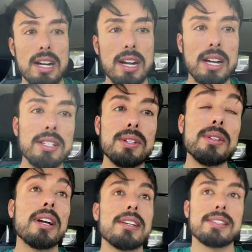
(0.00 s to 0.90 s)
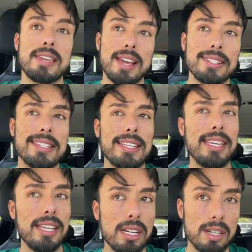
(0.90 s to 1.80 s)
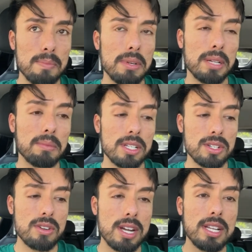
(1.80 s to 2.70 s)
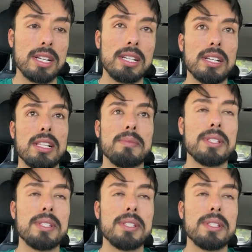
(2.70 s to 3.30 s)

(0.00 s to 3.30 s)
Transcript: I know you guys can't hear, but I'm gonna try to here. Let me